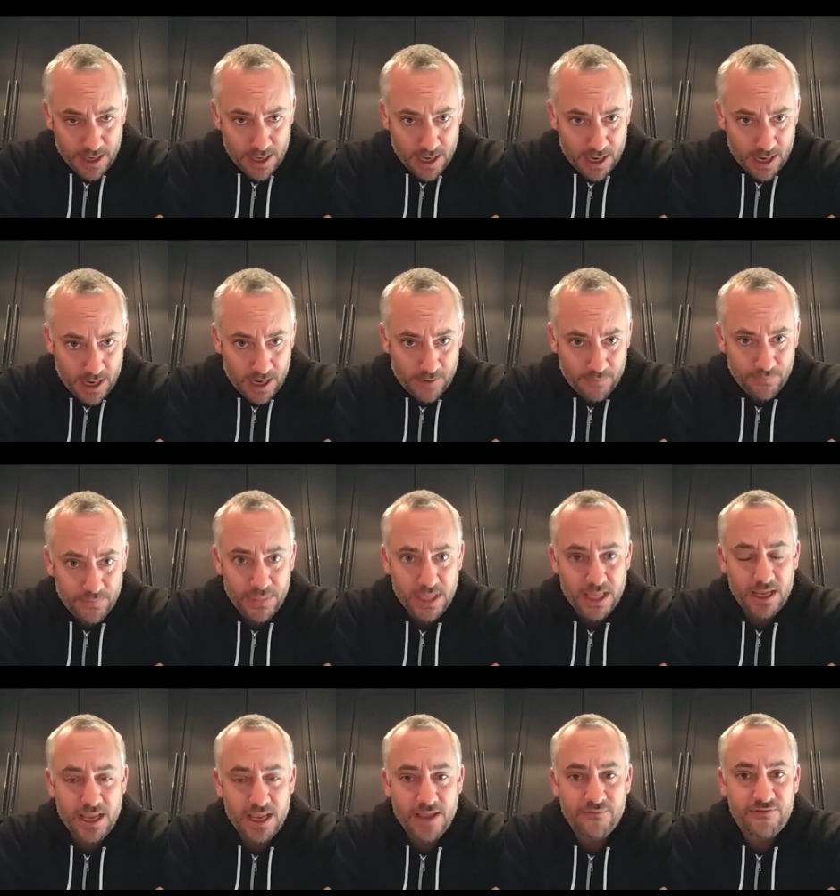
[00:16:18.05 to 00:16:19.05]
um,
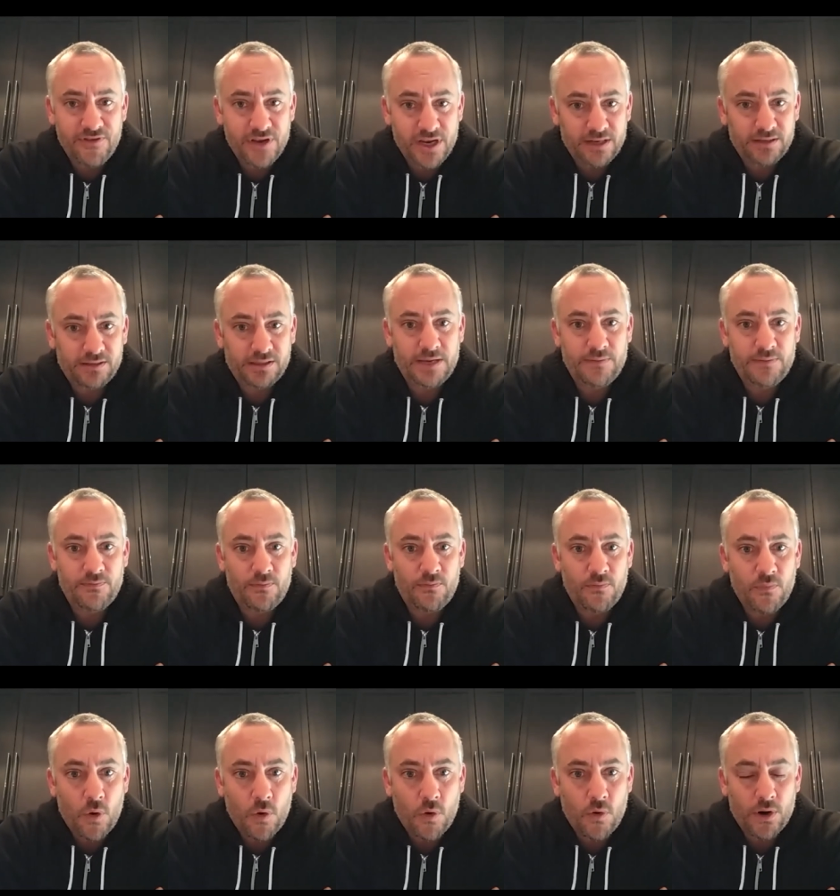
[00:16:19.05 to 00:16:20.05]
infinitely
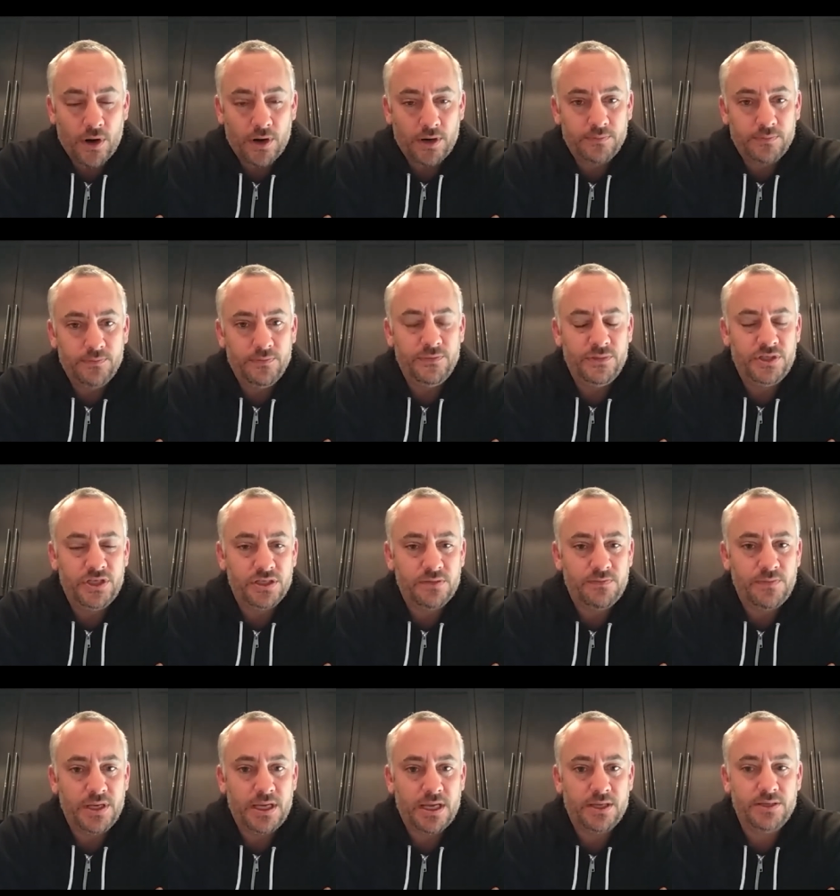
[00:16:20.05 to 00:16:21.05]
more just
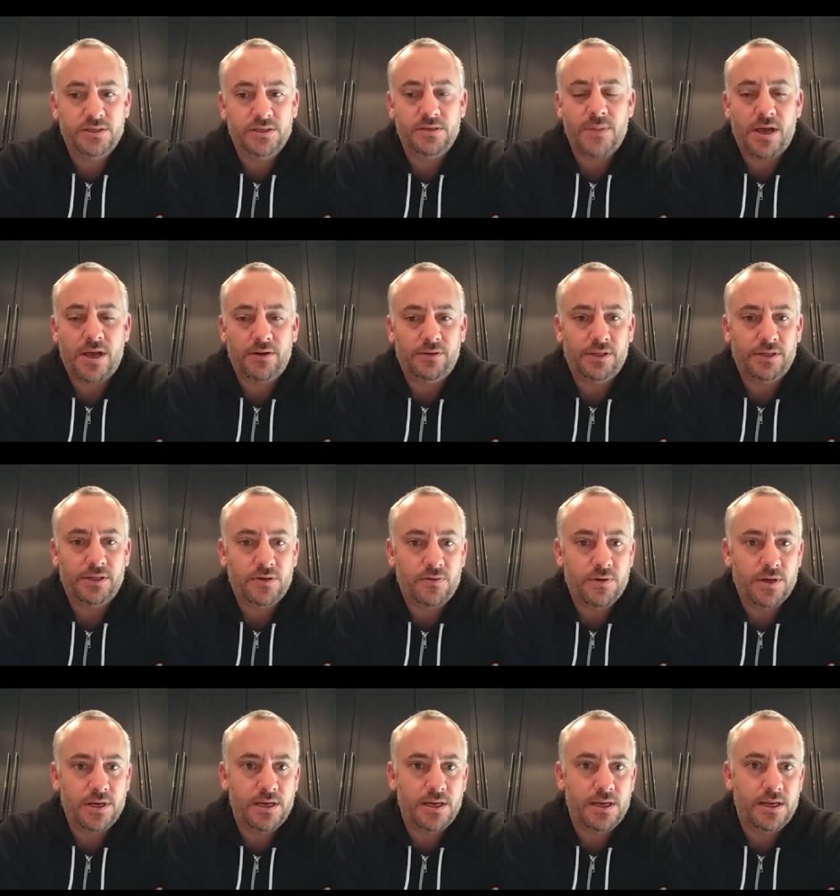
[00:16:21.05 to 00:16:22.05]
because the amount of
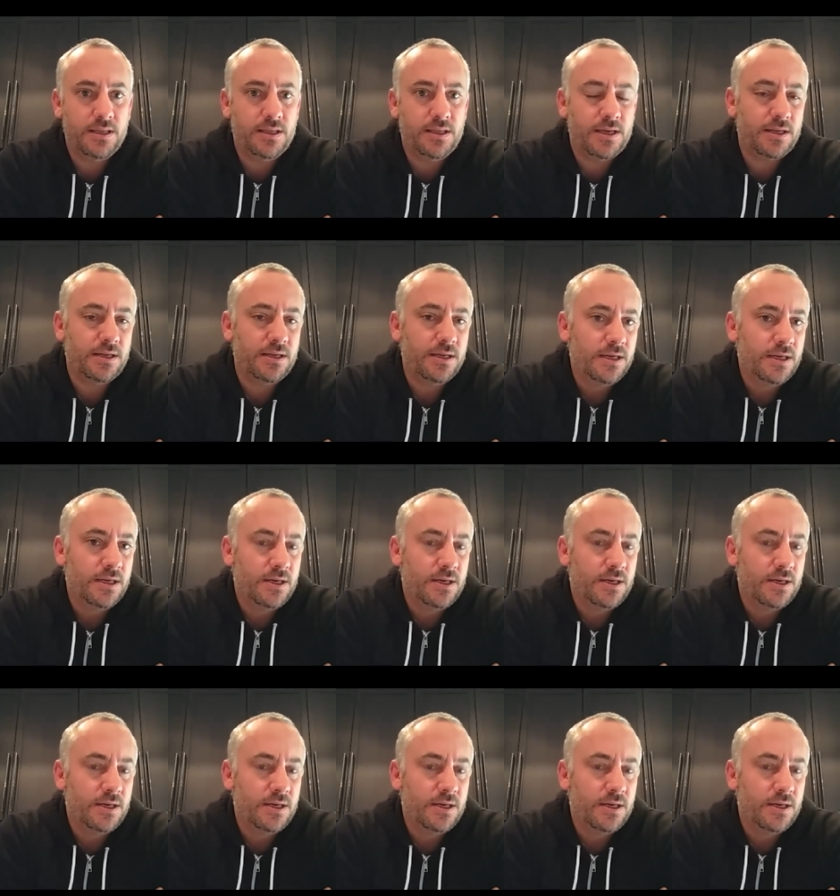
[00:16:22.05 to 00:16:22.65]
liquidity that